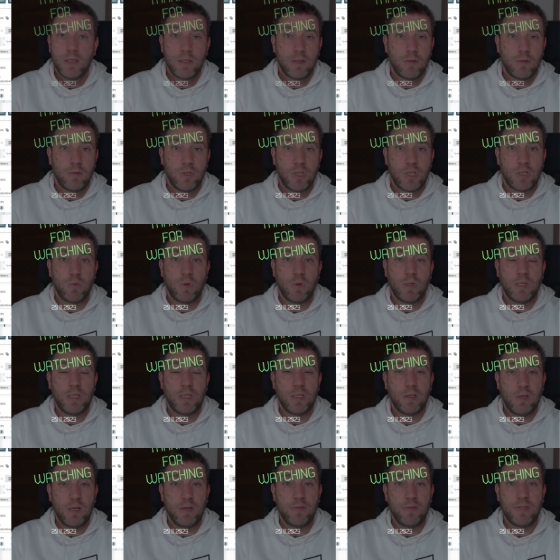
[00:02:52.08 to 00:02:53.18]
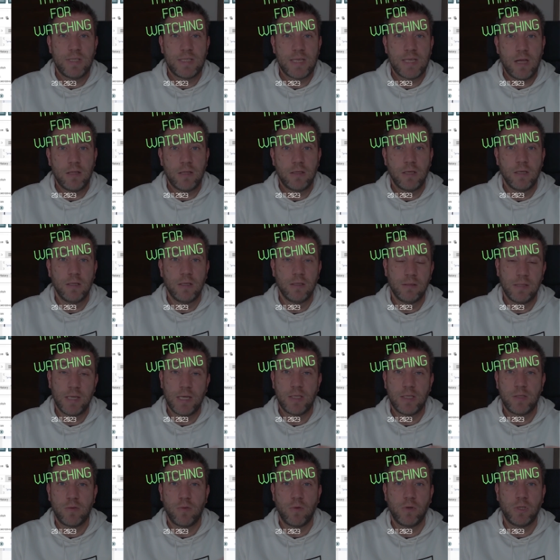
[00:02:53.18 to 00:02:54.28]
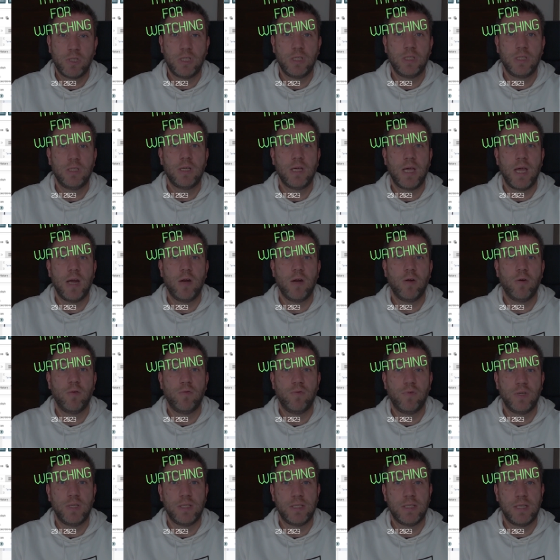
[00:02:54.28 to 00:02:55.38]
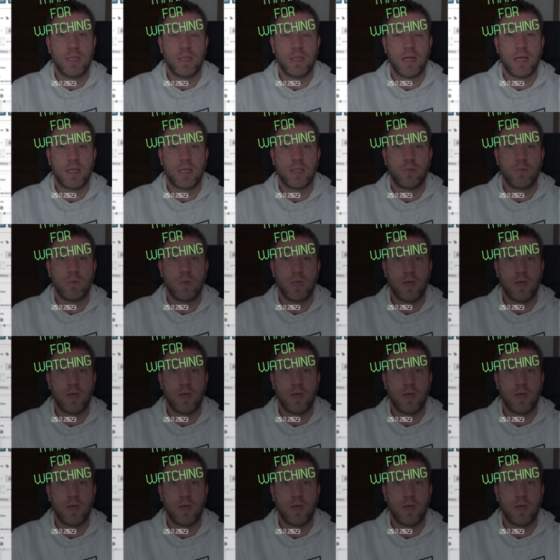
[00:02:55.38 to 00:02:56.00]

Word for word: So I just wanted to leave this out. Thanks for watching and hopefully see you in next